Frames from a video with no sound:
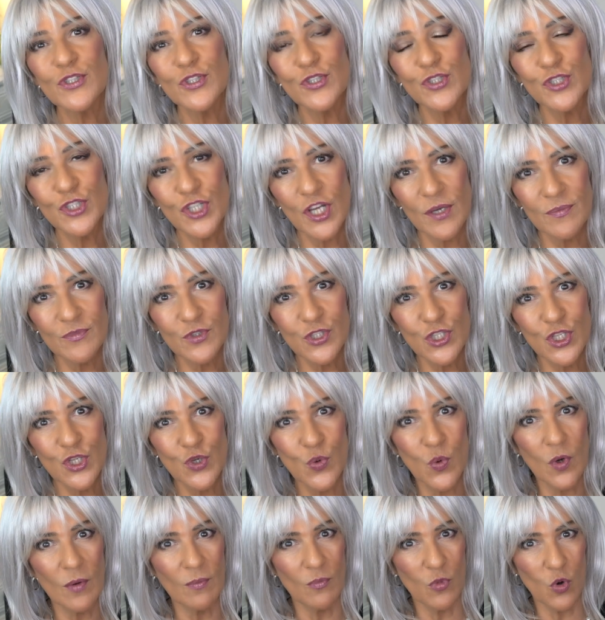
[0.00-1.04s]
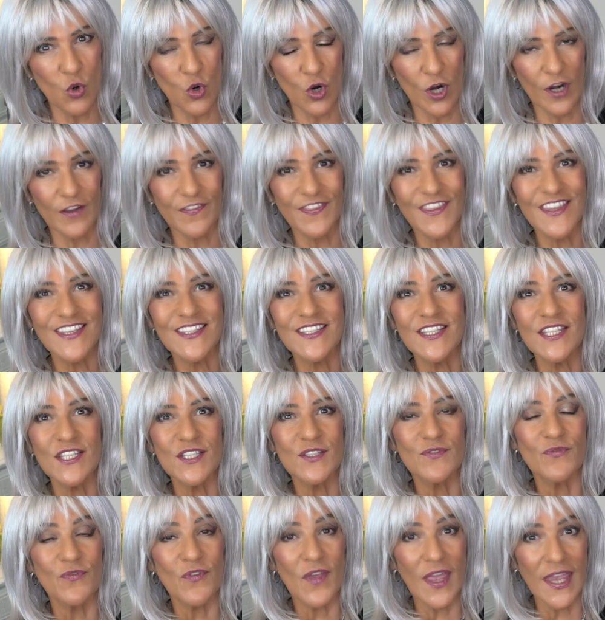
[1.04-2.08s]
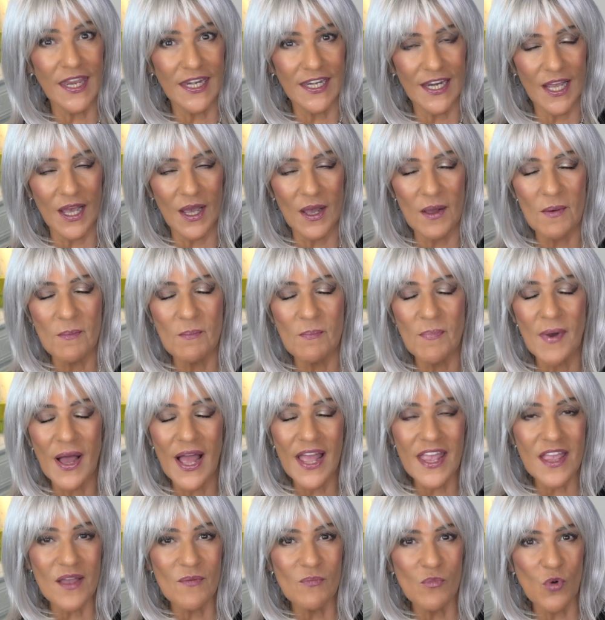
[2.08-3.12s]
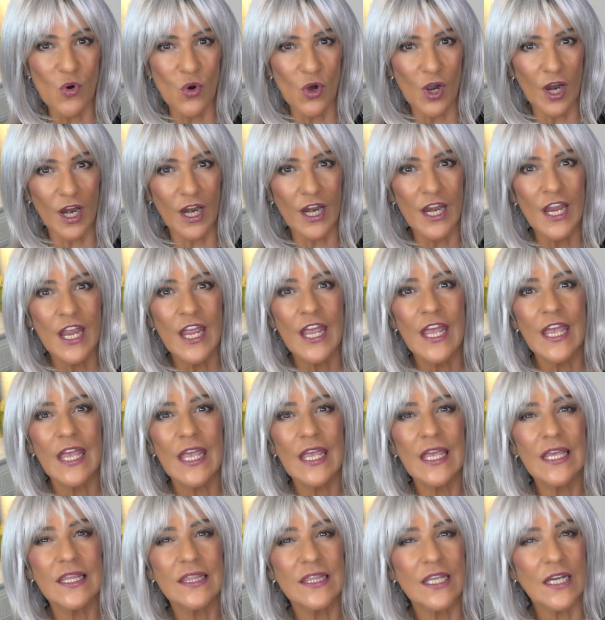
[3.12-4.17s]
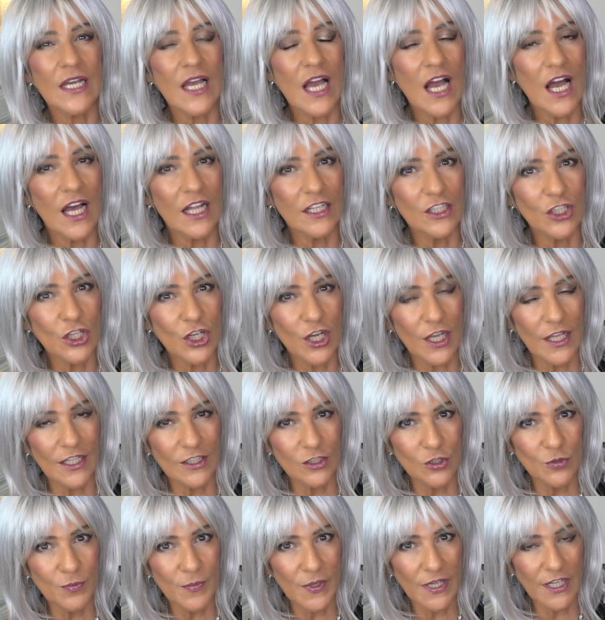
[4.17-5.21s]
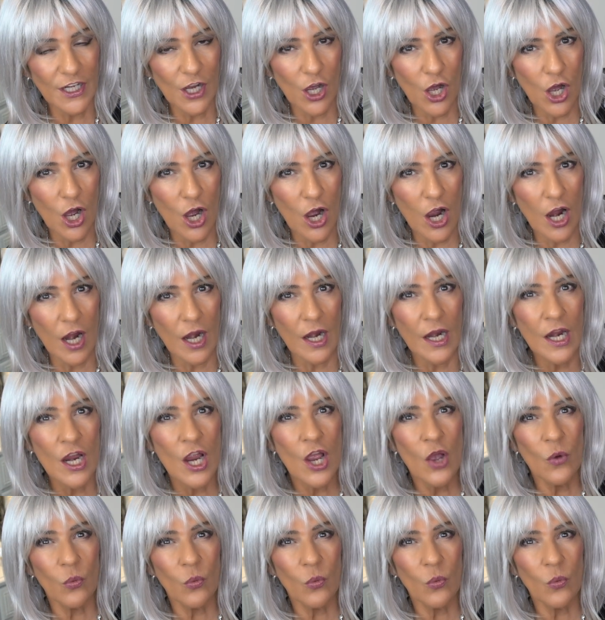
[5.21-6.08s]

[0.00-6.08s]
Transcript: to jump to Amore. This is Veda by Amore in the color Illumina R.